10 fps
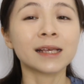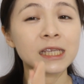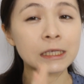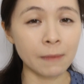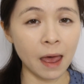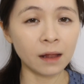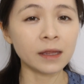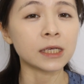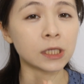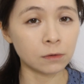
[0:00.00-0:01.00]
The smell
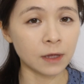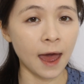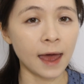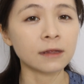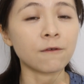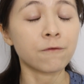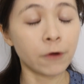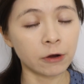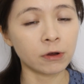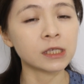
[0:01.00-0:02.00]
is still there. The
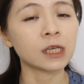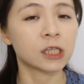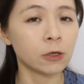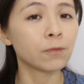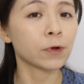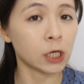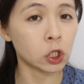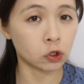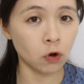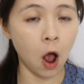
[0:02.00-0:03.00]
fragrance is still pretty
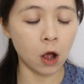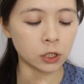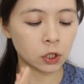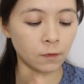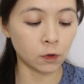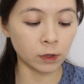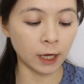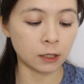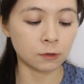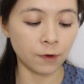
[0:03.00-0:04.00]
strong. So if you don't
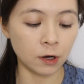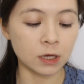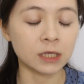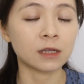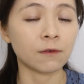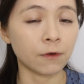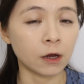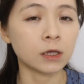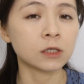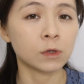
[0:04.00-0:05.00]
like this fragrance, the
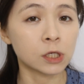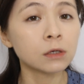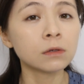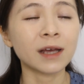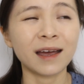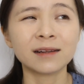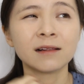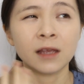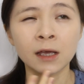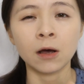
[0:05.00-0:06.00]
fragrance will still kind
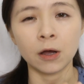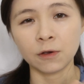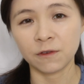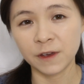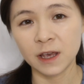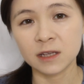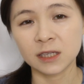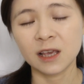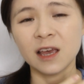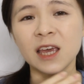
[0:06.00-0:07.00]
of linger on your face
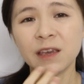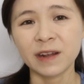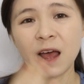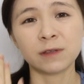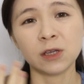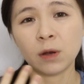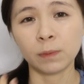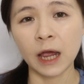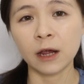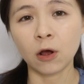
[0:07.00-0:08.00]
even after you
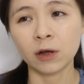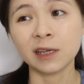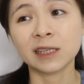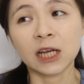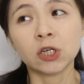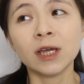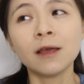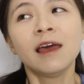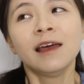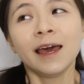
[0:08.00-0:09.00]
apply it on. It's
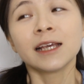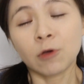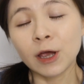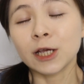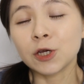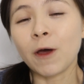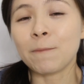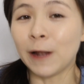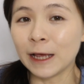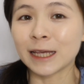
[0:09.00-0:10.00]
actually
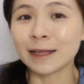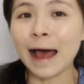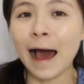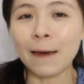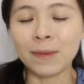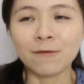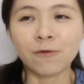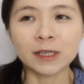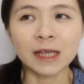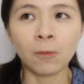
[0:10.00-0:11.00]
quite pleasant lah. I mean,
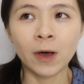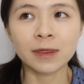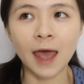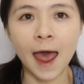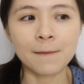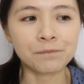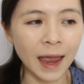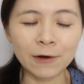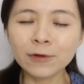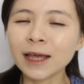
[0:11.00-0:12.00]
for someone that
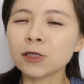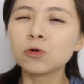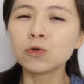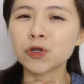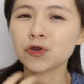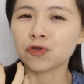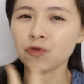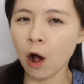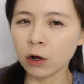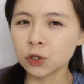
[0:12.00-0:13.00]
I don't like too
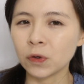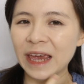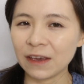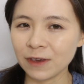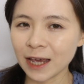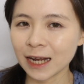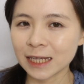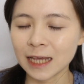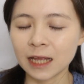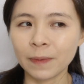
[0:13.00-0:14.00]
strong, too heavy kind
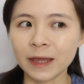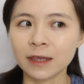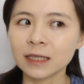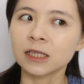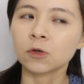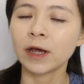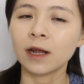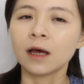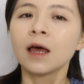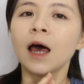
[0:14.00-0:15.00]
of scent, but this is quite
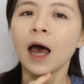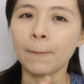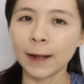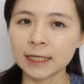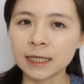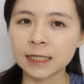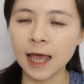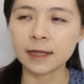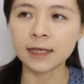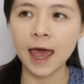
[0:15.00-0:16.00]
a pleasant
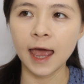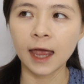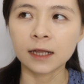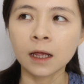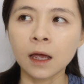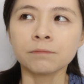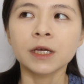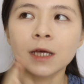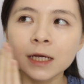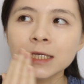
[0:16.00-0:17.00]
scent, and
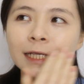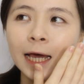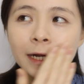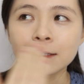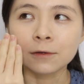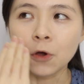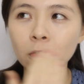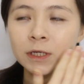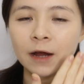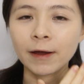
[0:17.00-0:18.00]
because it kind of
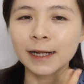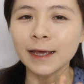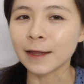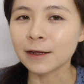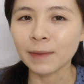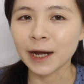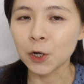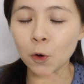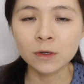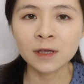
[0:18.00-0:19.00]
goes directly under my
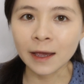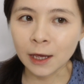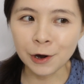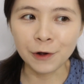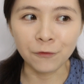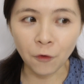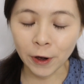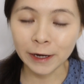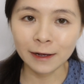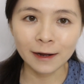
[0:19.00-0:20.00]
nose, I cannot
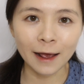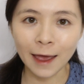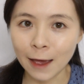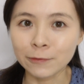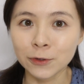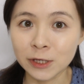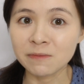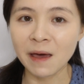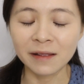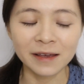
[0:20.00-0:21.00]
avoid it. I have to
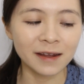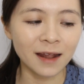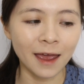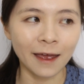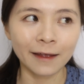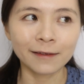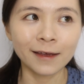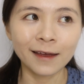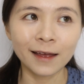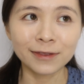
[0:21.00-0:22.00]
smell it, and
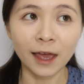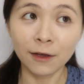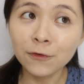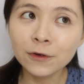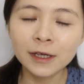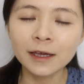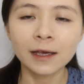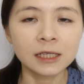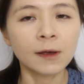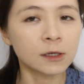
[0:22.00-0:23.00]
thankfully
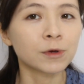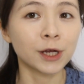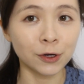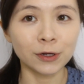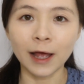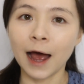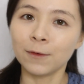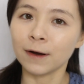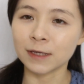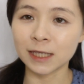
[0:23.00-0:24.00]
it smells pretty good, I
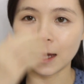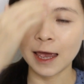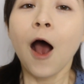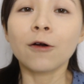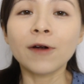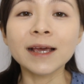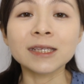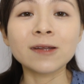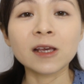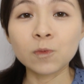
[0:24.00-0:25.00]
would say. Alright,
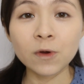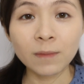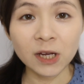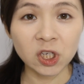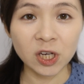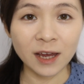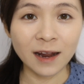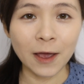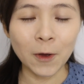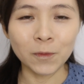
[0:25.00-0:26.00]
so that's pretty much it.
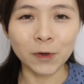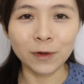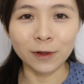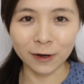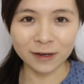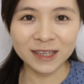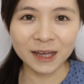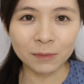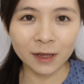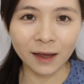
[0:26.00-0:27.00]
I hope you learned
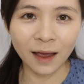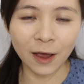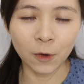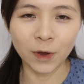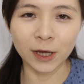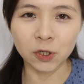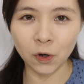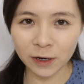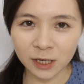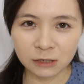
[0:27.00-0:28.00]
something. I hope you
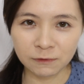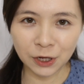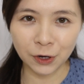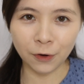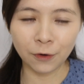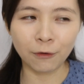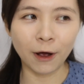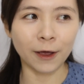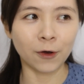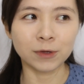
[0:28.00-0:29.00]
enjoyed this video.
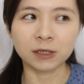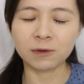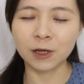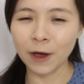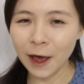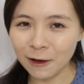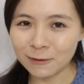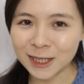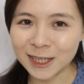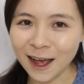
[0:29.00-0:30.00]
I hope this video
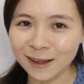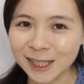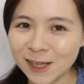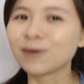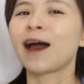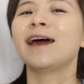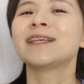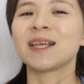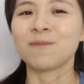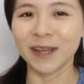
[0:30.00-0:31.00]
helps. I'll see you guys
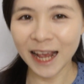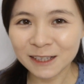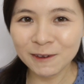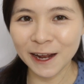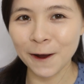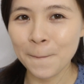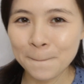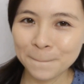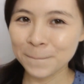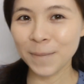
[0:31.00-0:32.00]
in my next video.
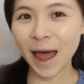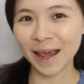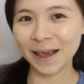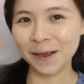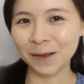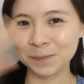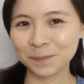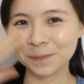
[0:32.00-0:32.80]
Bye!